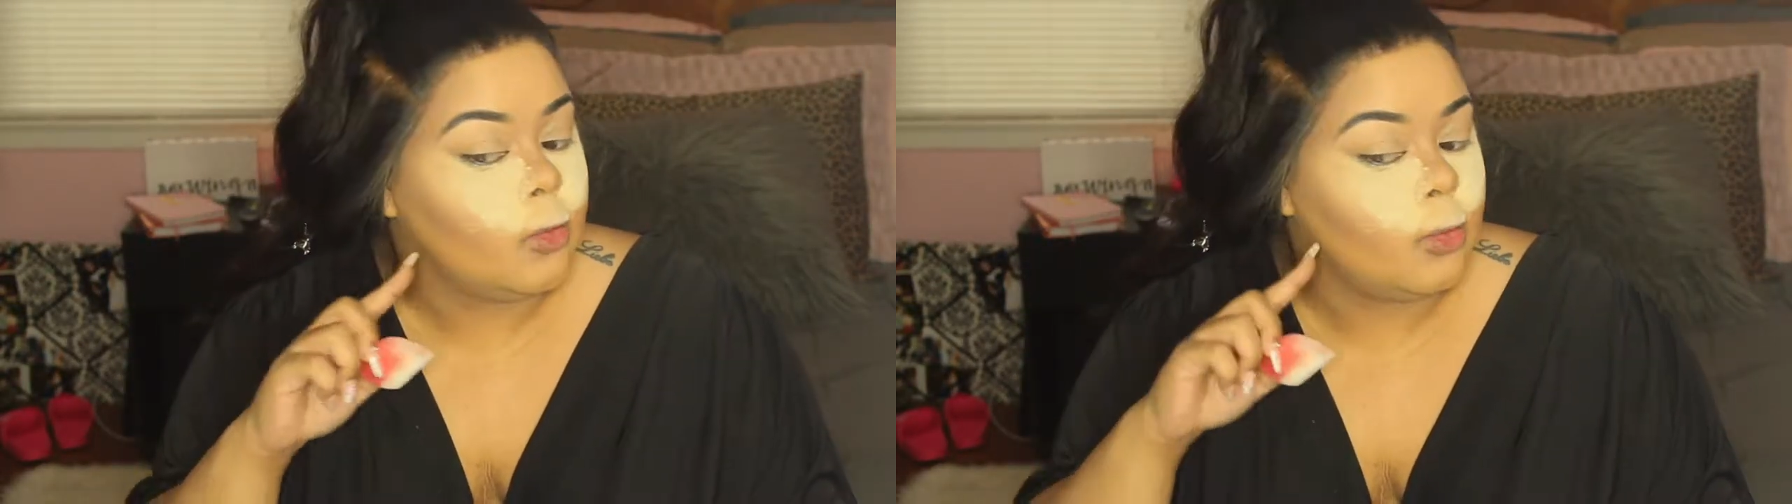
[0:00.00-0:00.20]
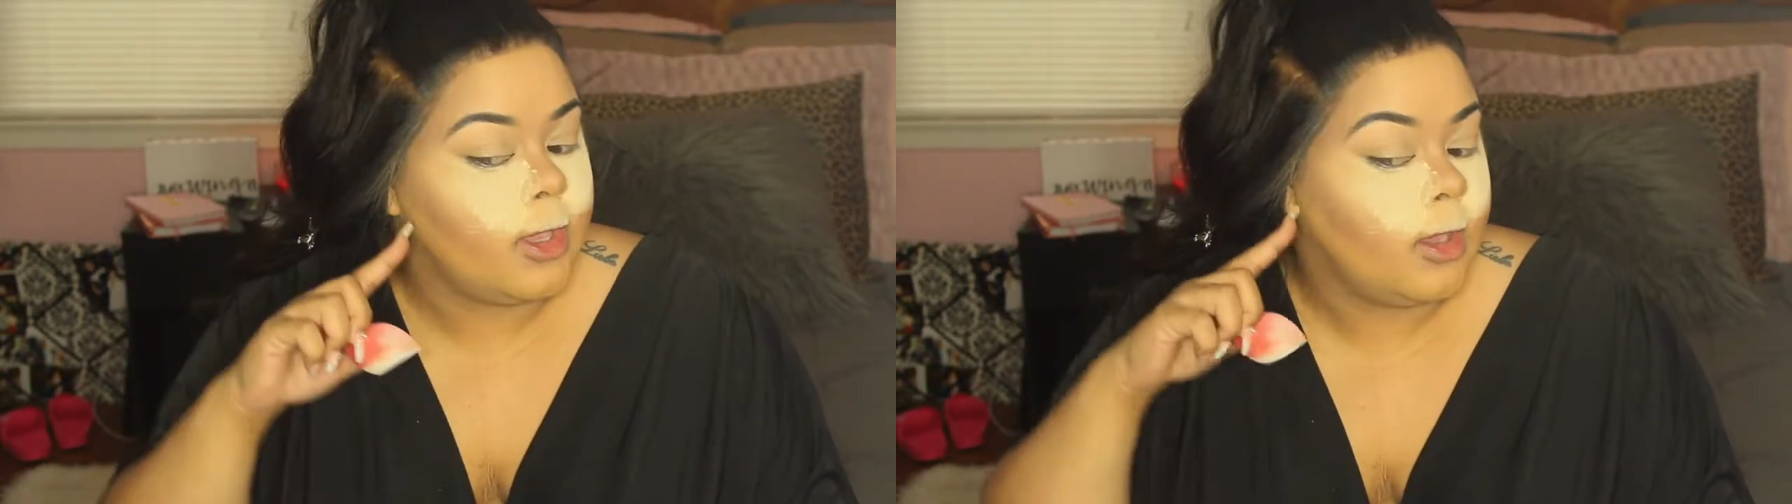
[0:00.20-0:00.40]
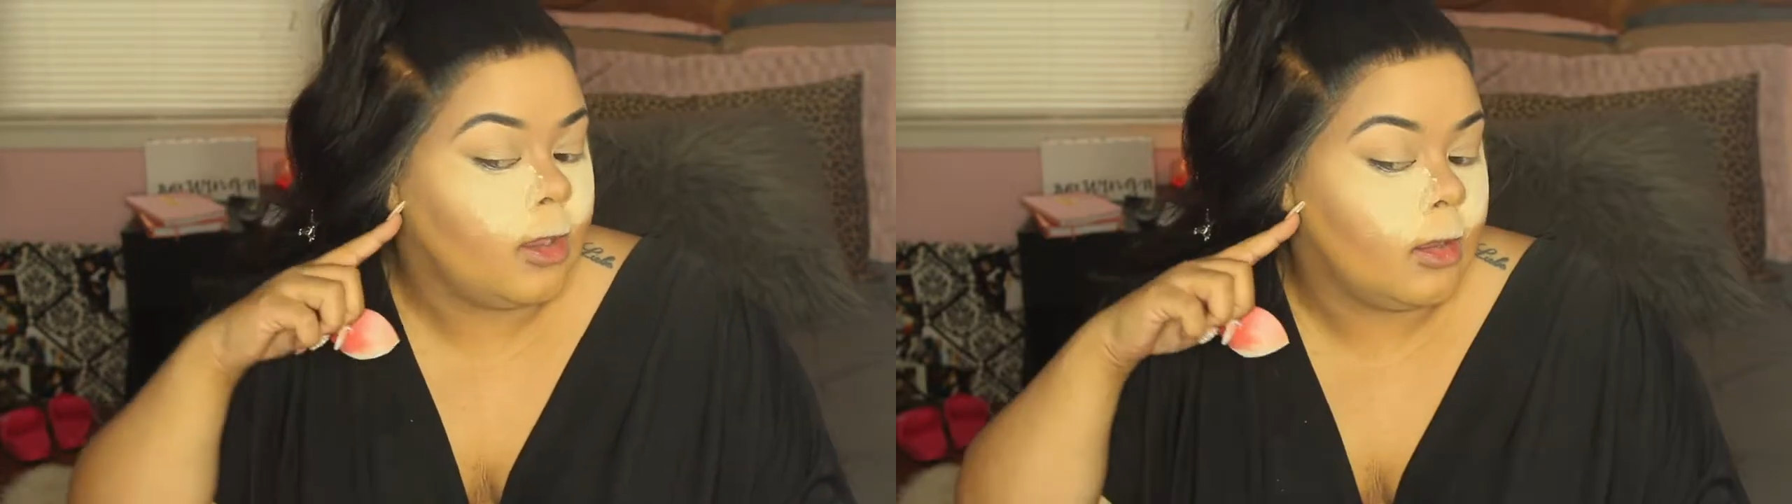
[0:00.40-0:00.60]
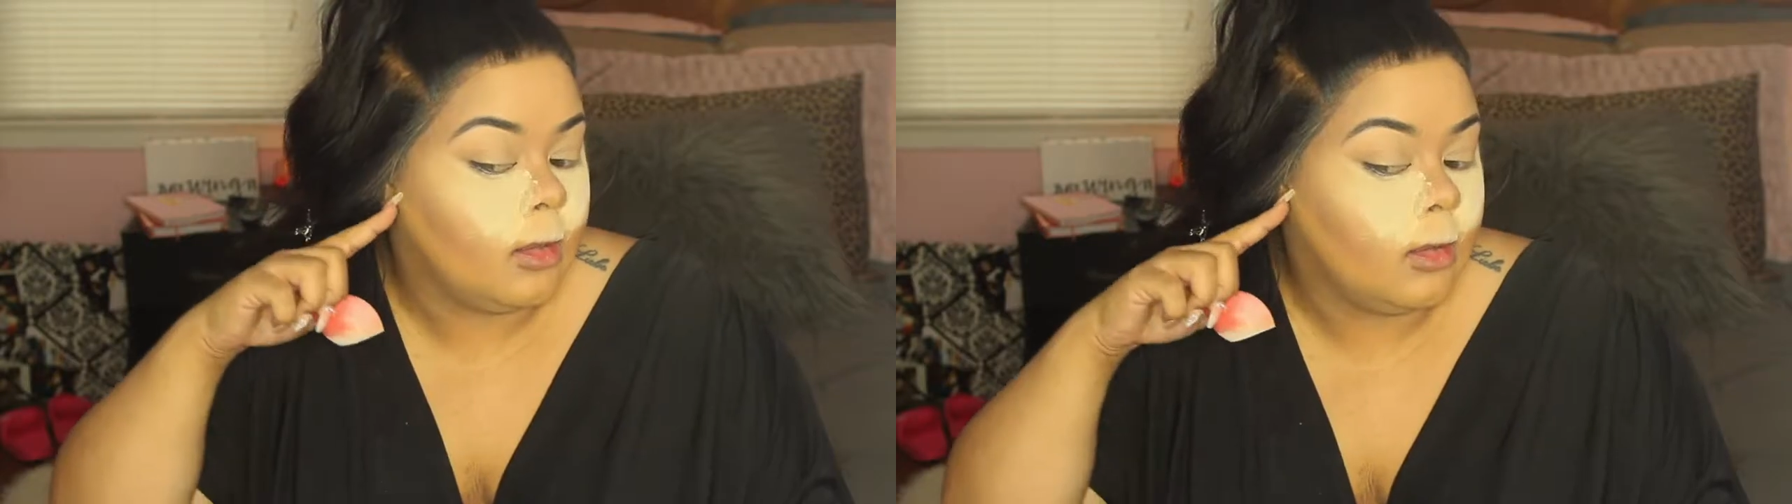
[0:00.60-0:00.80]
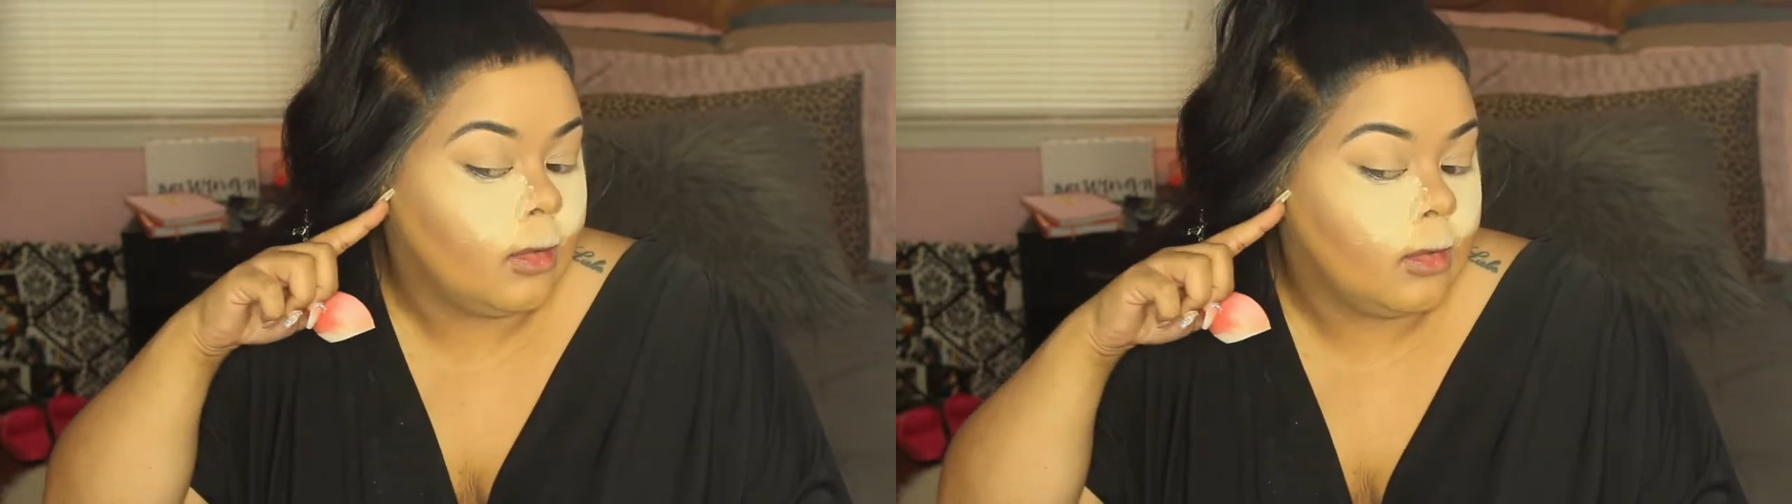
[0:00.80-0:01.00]

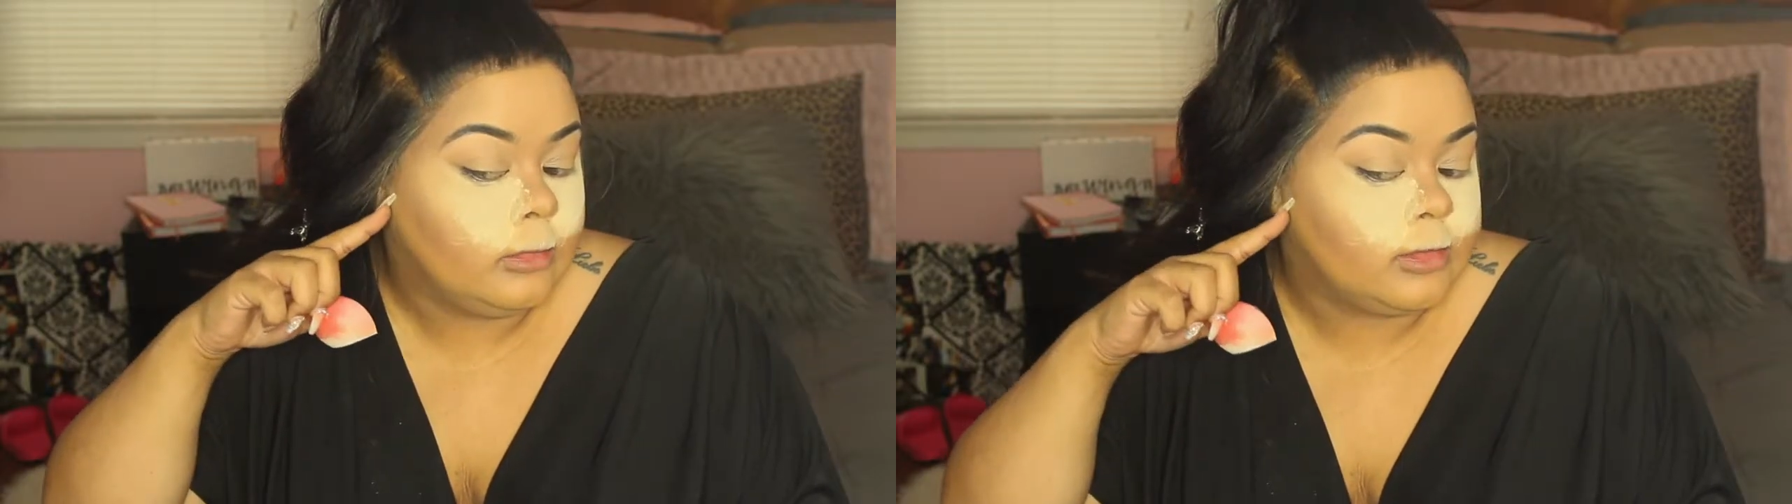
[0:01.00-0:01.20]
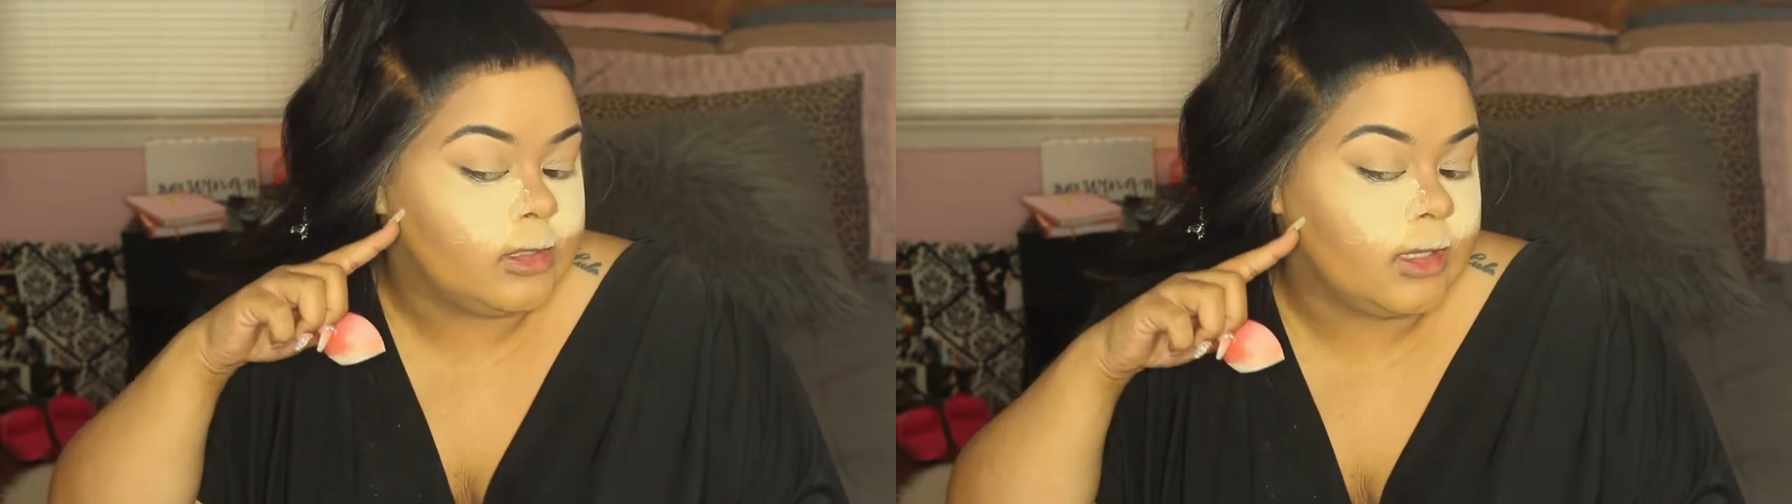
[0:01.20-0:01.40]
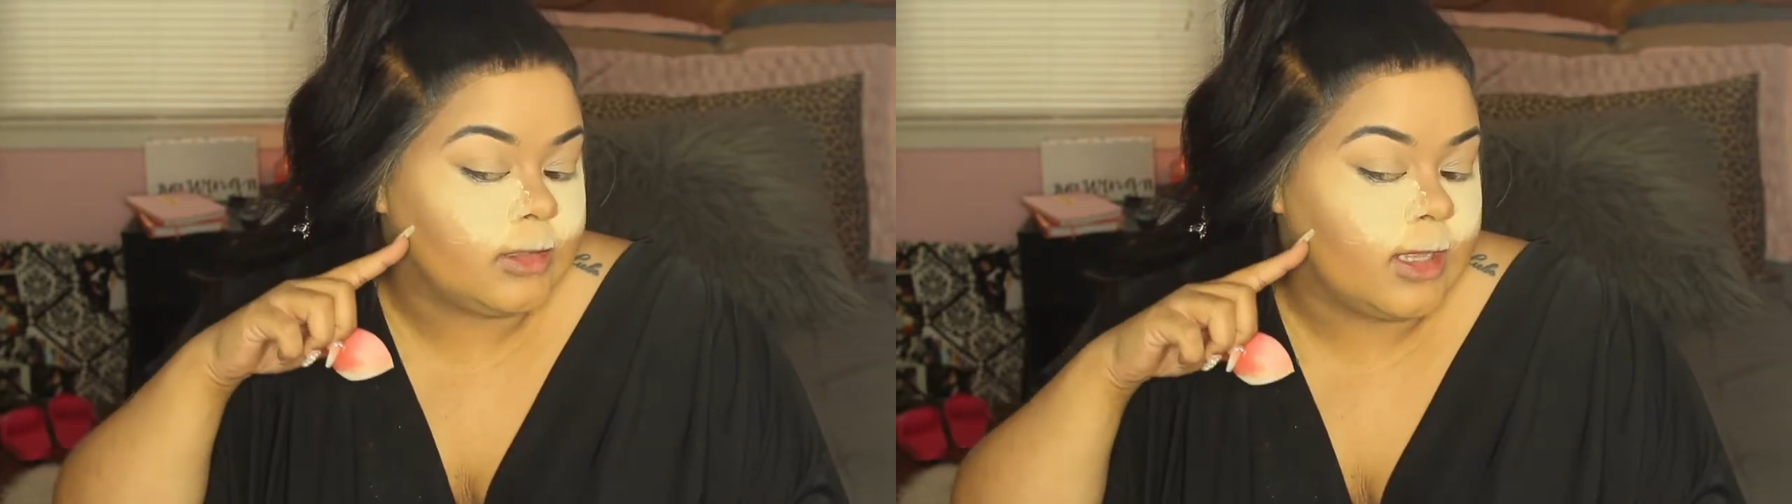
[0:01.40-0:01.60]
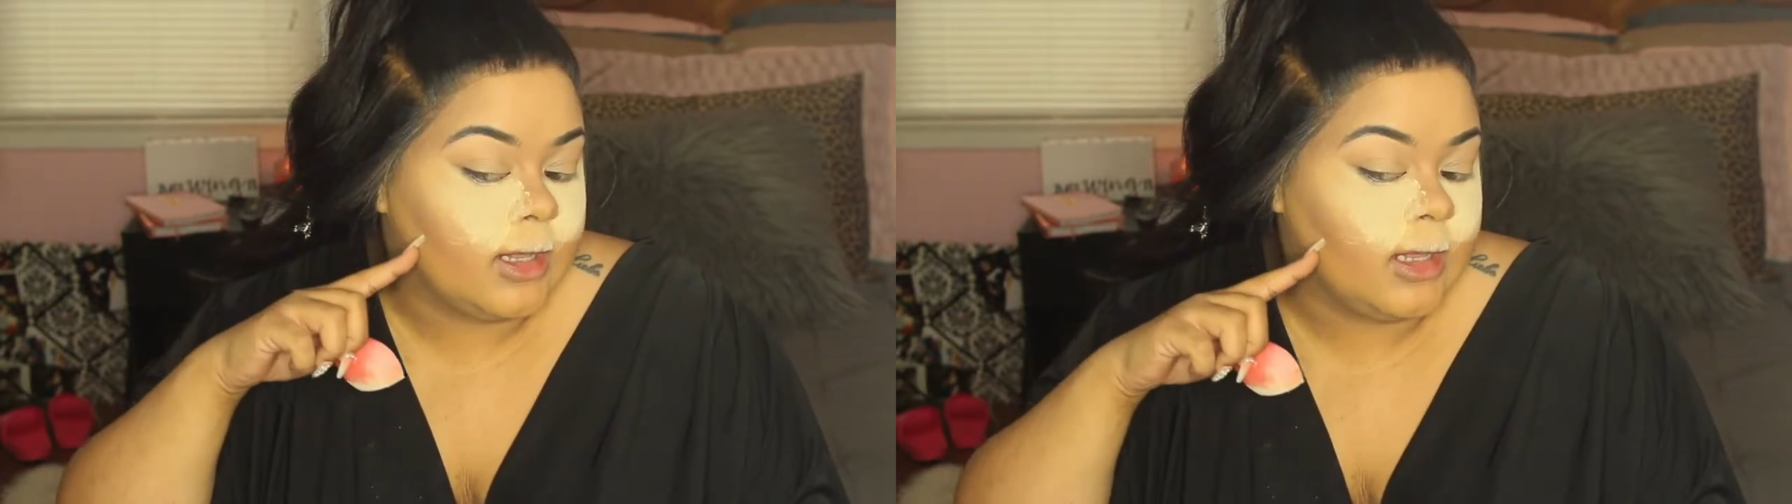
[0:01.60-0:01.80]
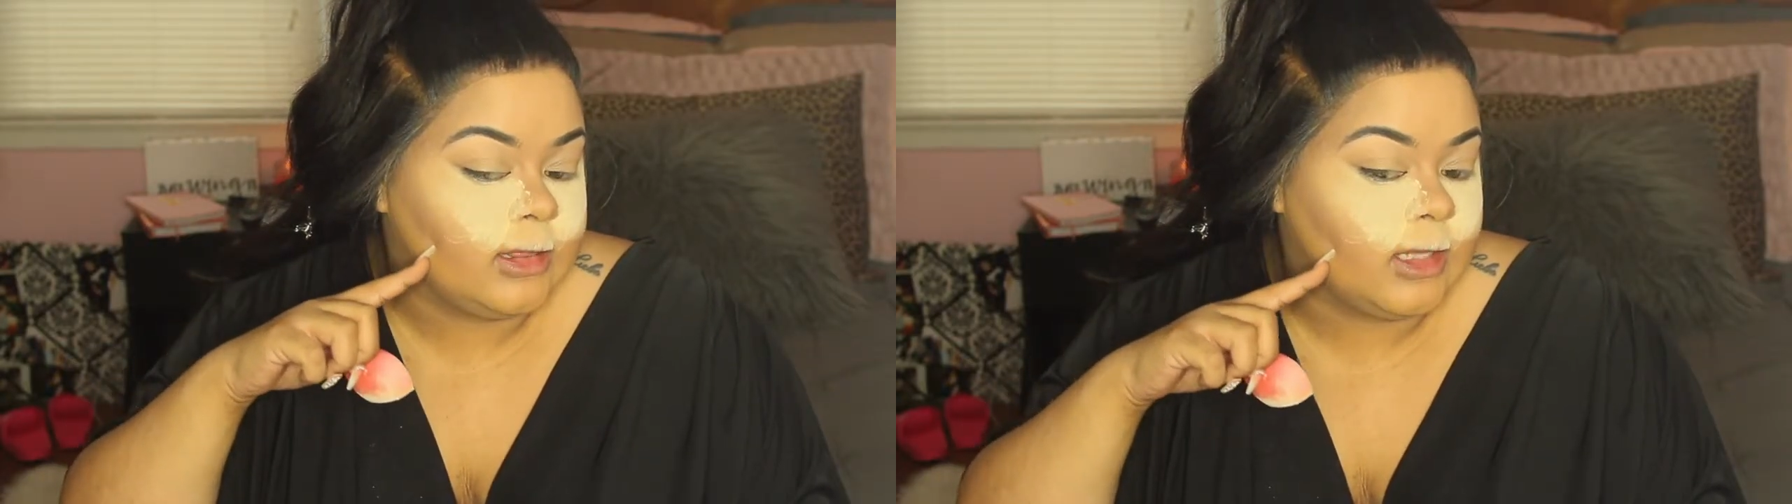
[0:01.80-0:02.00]
where you see like that,